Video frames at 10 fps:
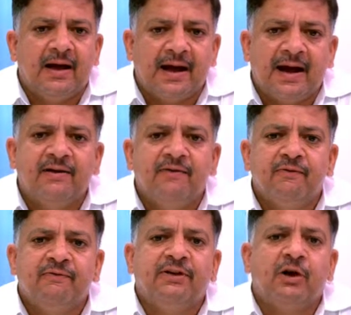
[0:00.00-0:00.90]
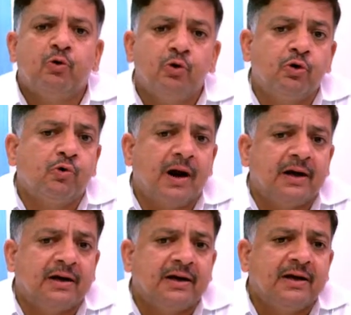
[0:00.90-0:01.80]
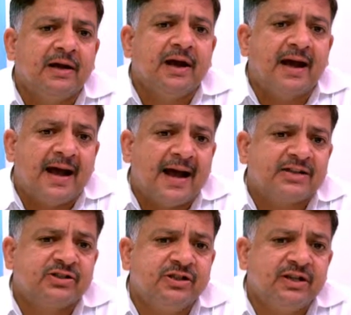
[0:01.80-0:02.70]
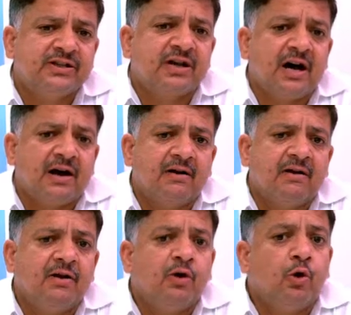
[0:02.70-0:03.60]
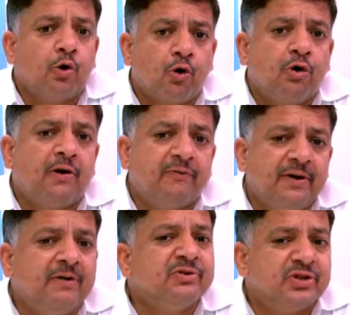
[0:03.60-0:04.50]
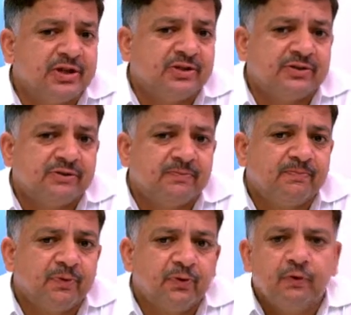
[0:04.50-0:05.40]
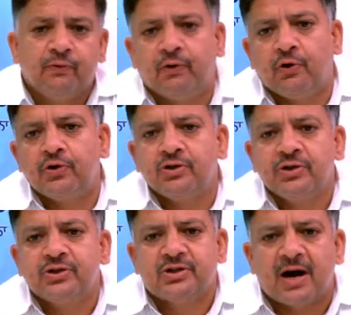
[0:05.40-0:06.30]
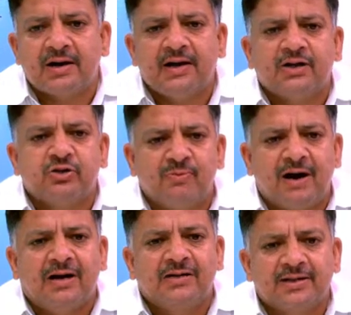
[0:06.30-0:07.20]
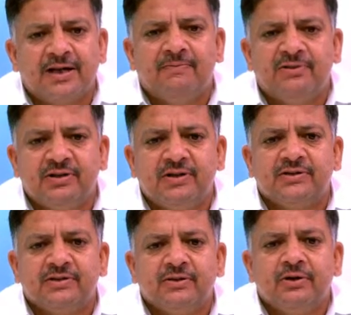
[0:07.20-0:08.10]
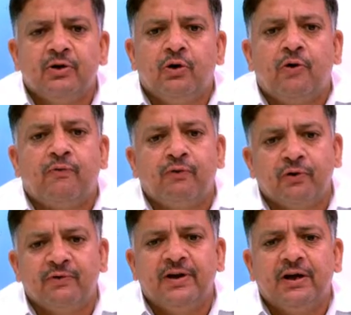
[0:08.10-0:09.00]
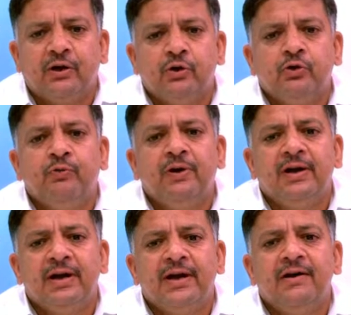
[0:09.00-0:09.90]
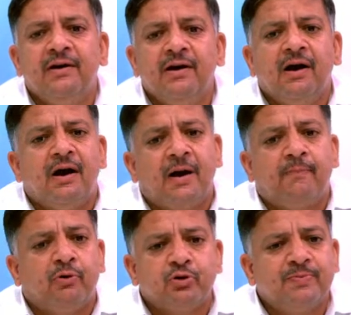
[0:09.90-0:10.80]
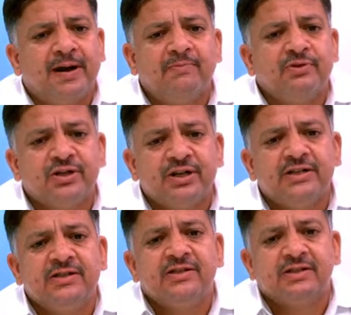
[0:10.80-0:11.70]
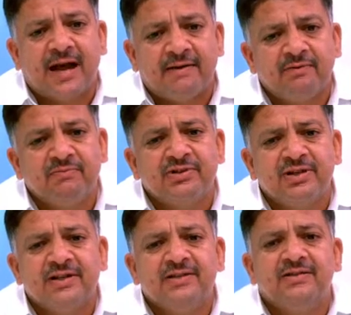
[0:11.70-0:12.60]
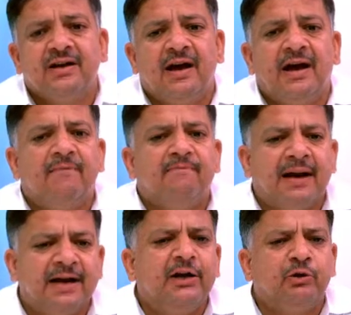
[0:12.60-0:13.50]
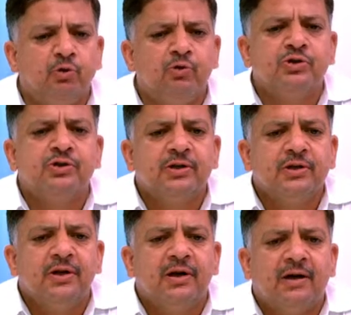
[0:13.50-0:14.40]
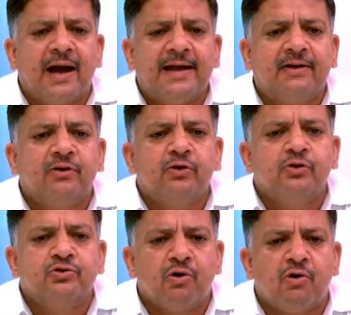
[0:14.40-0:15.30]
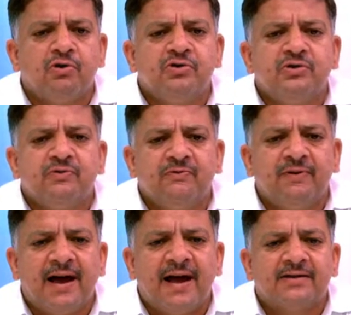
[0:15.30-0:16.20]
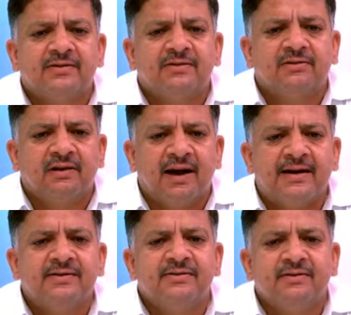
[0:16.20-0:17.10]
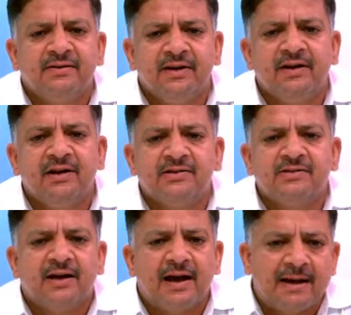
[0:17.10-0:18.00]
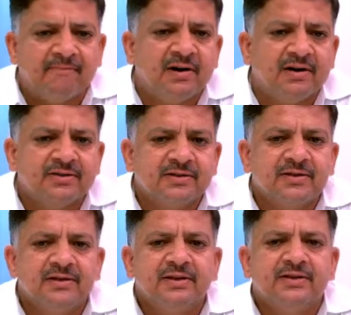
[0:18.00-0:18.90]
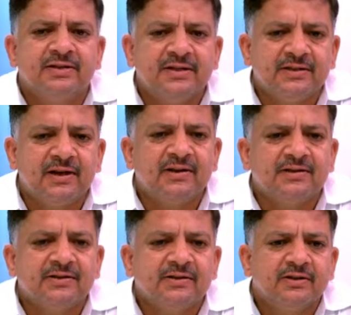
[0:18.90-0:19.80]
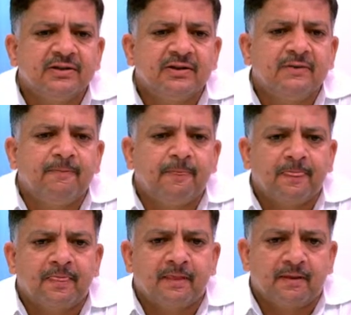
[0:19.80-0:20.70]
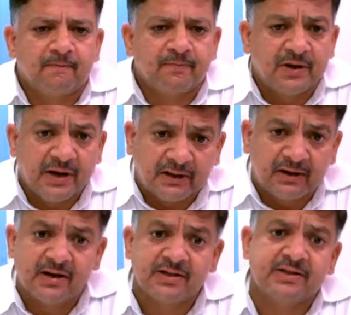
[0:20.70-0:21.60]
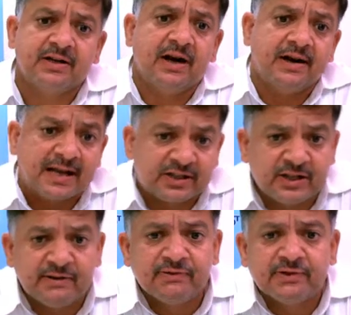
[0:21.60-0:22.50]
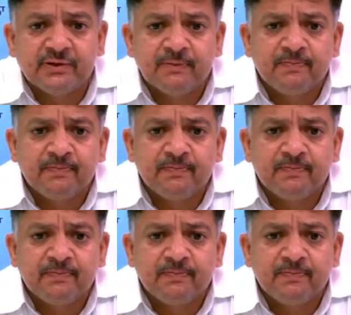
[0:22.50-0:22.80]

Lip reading: and with a good quality, as these are roller feed machines. For starting a small scale business of footwear, you will need a post-bed machines, skiving machines and many tools like stones, wax, threads, needles, hammers, scissors, heaters, adhesives,